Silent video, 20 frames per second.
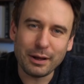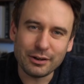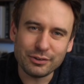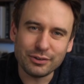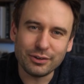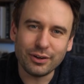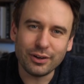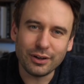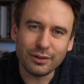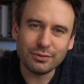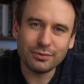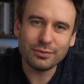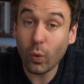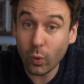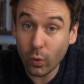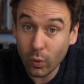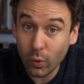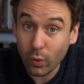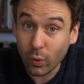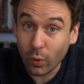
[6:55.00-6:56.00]
battery life
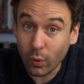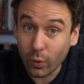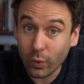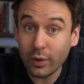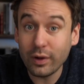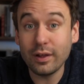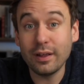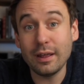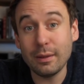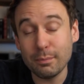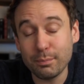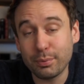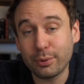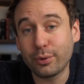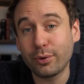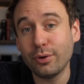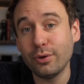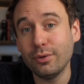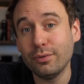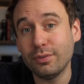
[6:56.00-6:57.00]
or
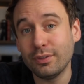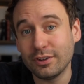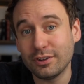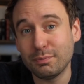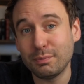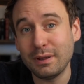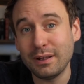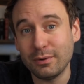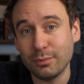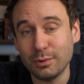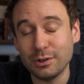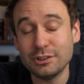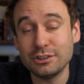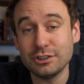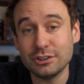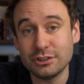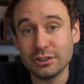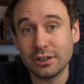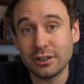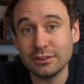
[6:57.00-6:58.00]
improve the speed in which
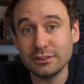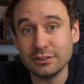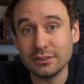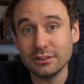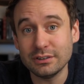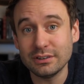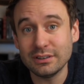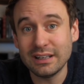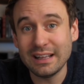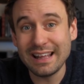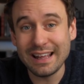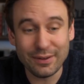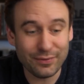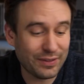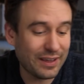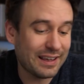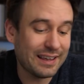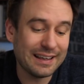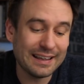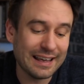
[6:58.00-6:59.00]
it charges. If
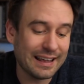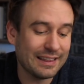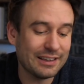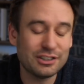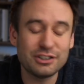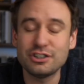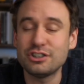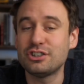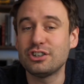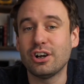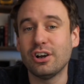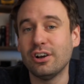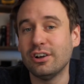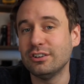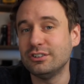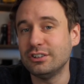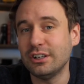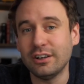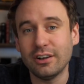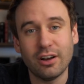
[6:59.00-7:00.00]
they could get this to
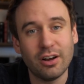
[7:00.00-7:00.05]
charge in